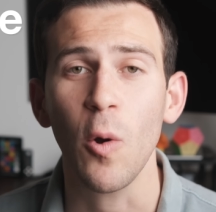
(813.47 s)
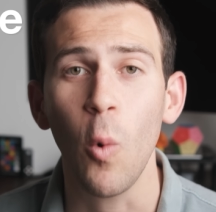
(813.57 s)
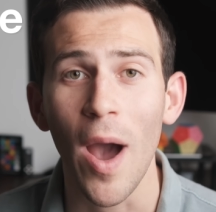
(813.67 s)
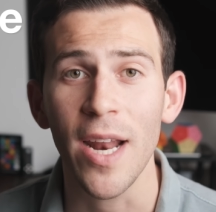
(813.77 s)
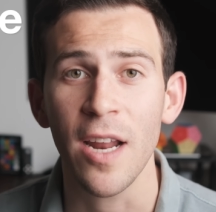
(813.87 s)

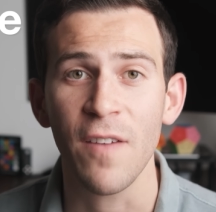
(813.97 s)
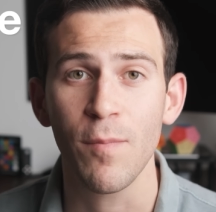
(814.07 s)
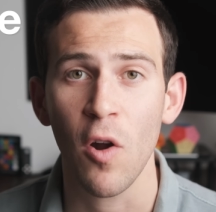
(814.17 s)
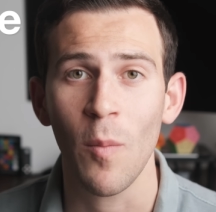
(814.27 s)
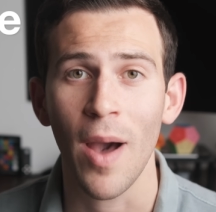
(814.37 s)
quite enough
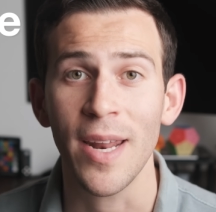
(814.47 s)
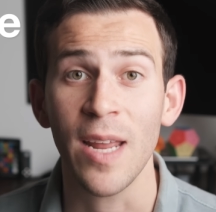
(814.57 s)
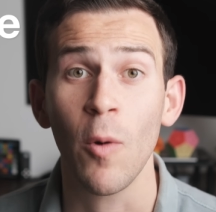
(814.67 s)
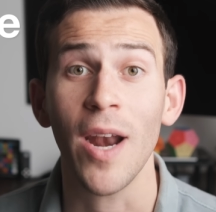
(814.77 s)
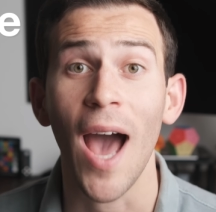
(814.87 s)
bromide
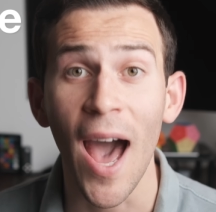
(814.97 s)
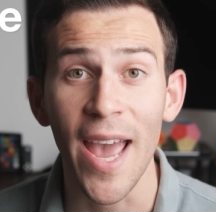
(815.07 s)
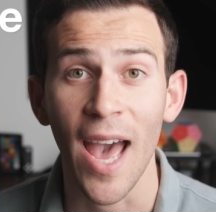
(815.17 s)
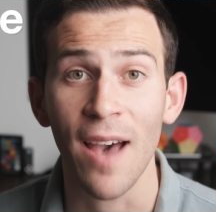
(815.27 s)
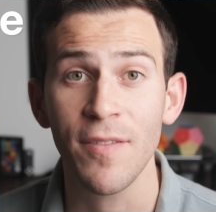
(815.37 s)
in what I
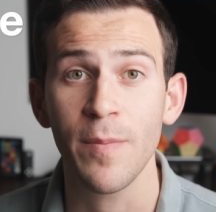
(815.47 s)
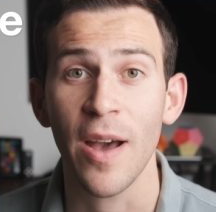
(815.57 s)
have to